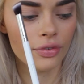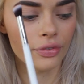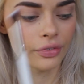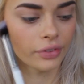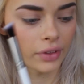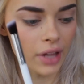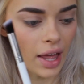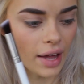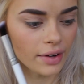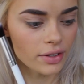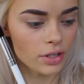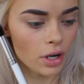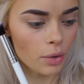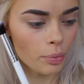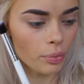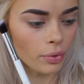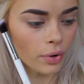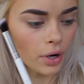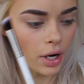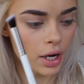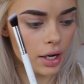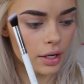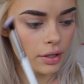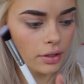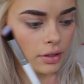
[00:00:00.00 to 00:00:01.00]
flat top
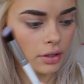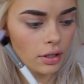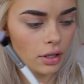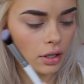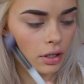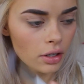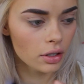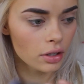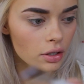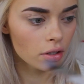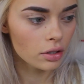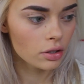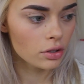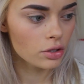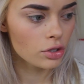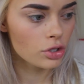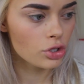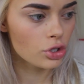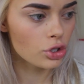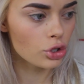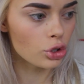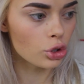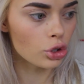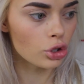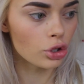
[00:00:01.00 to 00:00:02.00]
one
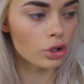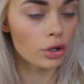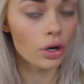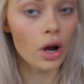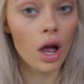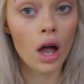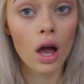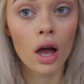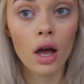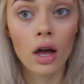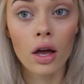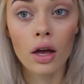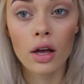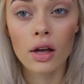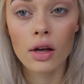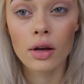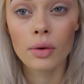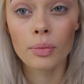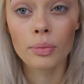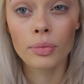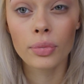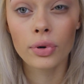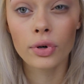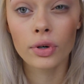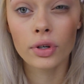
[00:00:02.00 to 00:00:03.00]
to
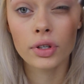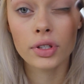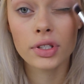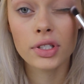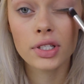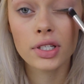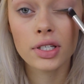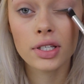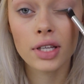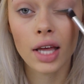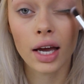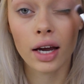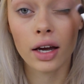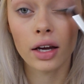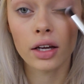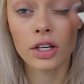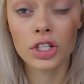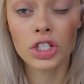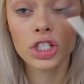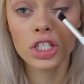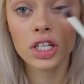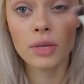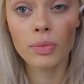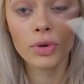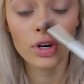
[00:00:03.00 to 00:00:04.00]
put like a
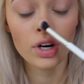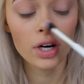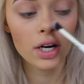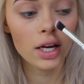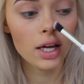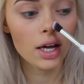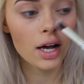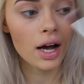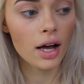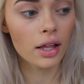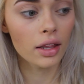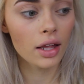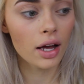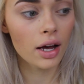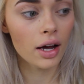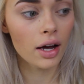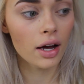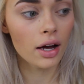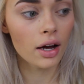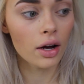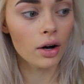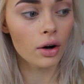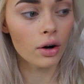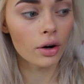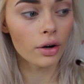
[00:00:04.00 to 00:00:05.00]
shimmery
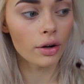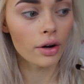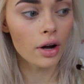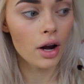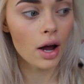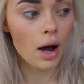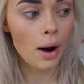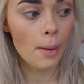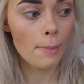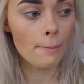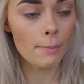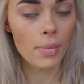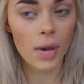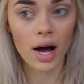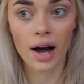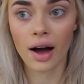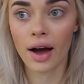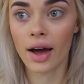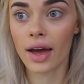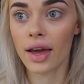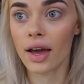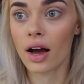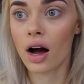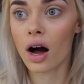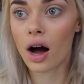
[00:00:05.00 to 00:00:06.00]
colour on
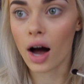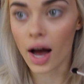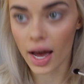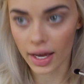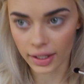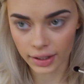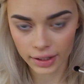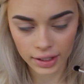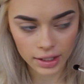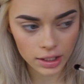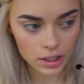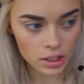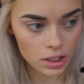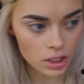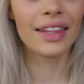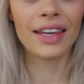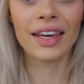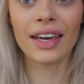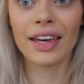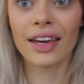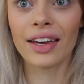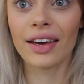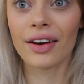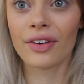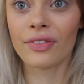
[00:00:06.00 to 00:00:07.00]
my eyelid.
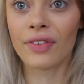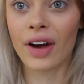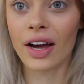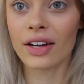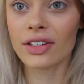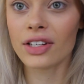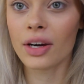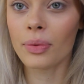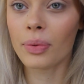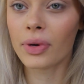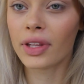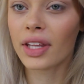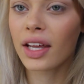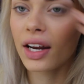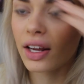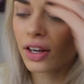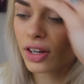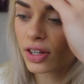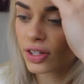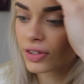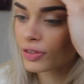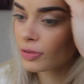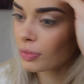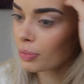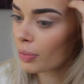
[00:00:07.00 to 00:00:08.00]
The round top one that I
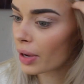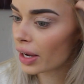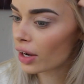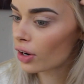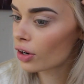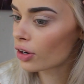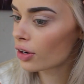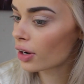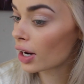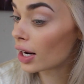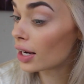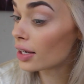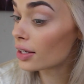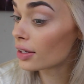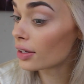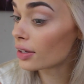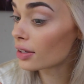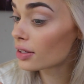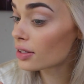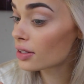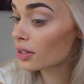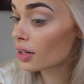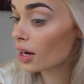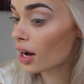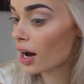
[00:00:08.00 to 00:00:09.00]
used for my
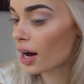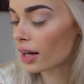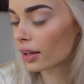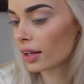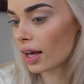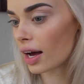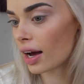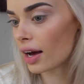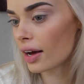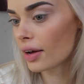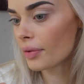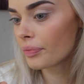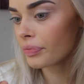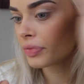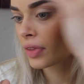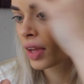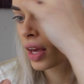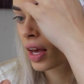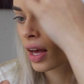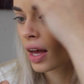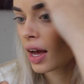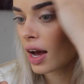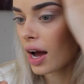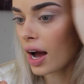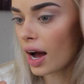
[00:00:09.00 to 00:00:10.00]
crease colour,
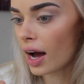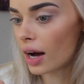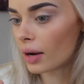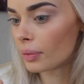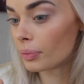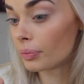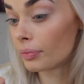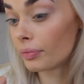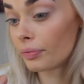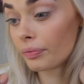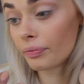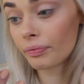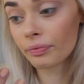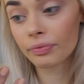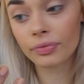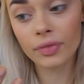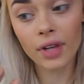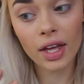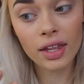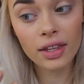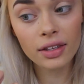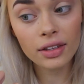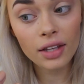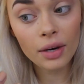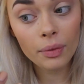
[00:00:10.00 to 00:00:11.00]
I
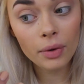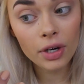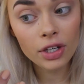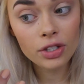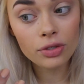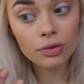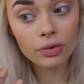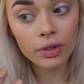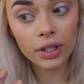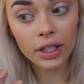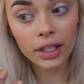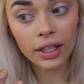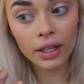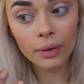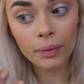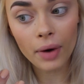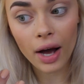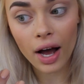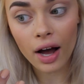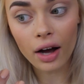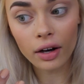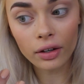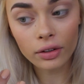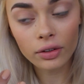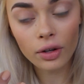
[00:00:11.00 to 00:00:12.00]
think that worked really
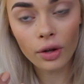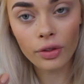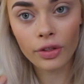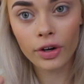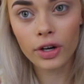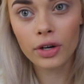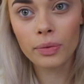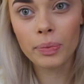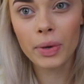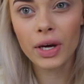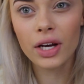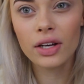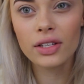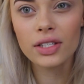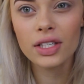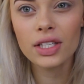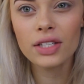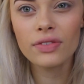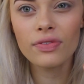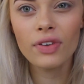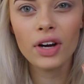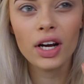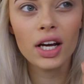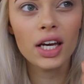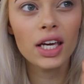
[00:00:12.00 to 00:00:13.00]
well, although because
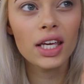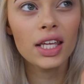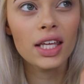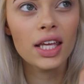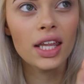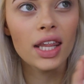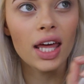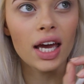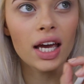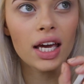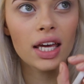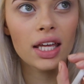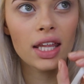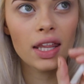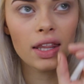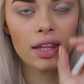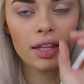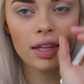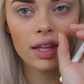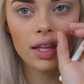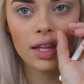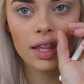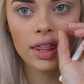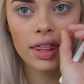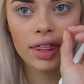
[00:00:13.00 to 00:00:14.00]
it's very like
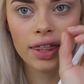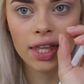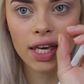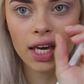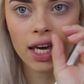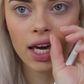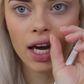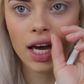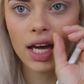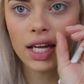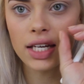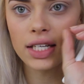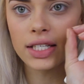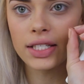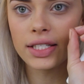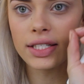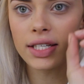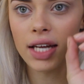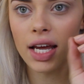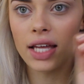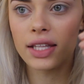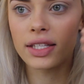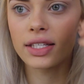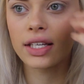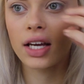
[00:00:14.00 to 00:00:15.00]
thick and
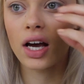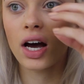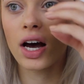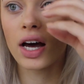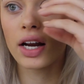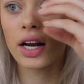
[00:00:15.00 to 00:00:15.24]
dense,